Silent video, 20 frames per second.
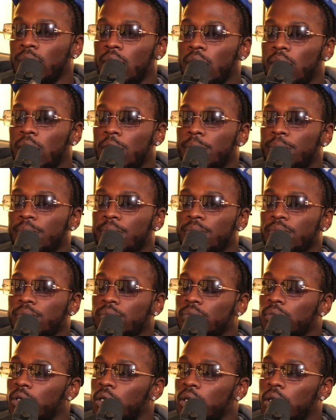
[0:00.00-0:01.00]

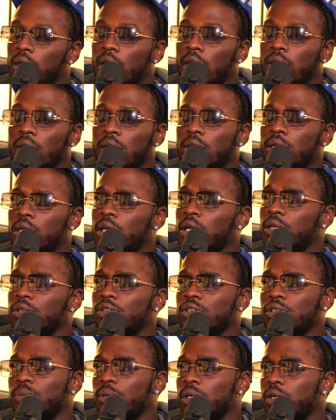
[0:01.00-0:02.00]
And then yeah,
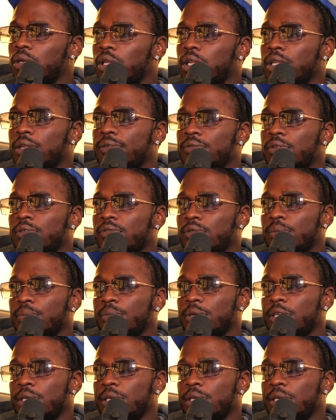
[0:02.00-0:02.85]
just went on interviews on